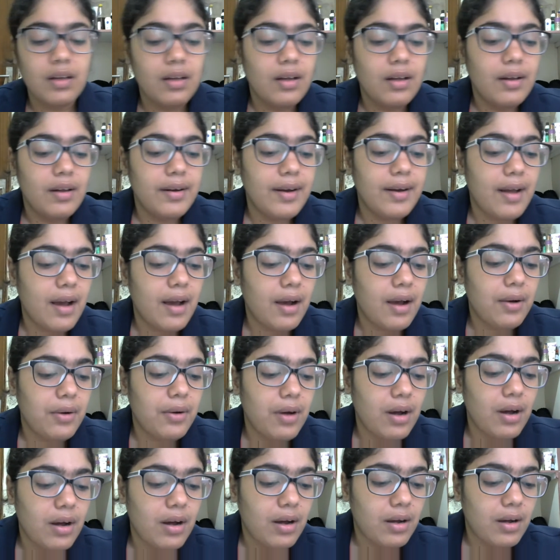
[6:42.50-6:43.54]
Now,
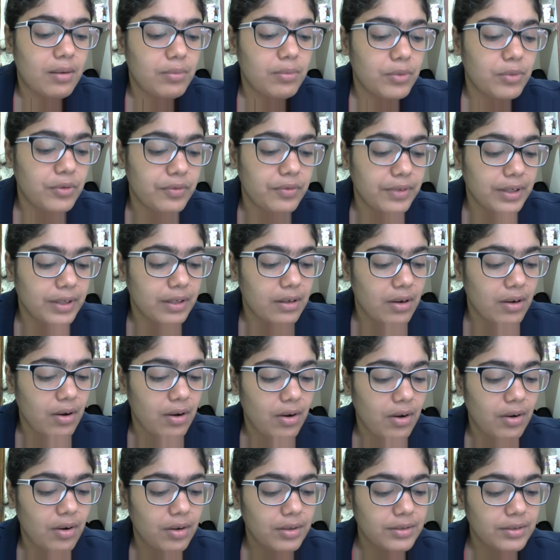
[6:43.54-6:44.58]
moving
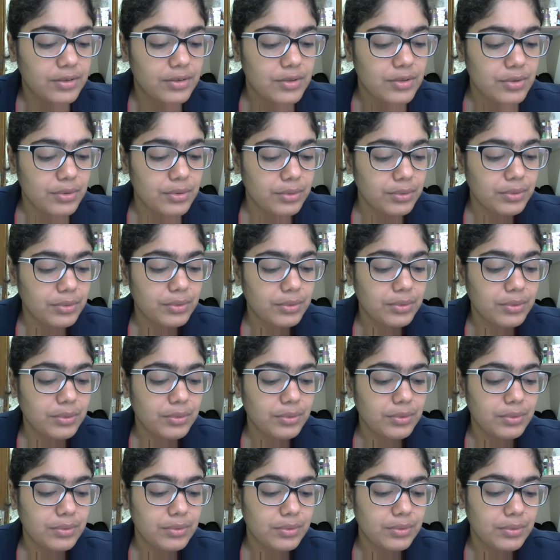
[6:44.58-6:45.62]
on
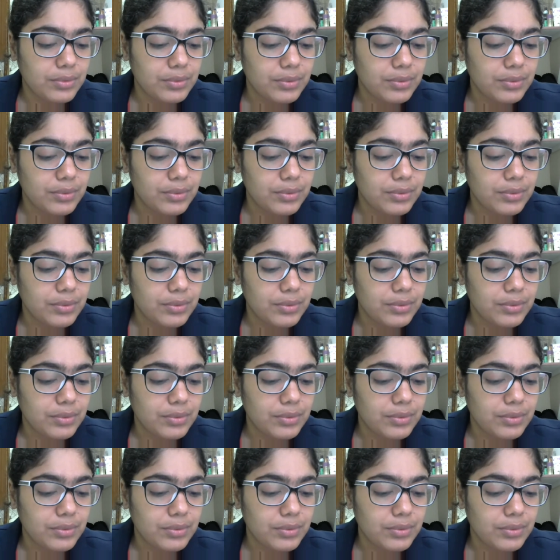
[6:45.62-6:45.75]
to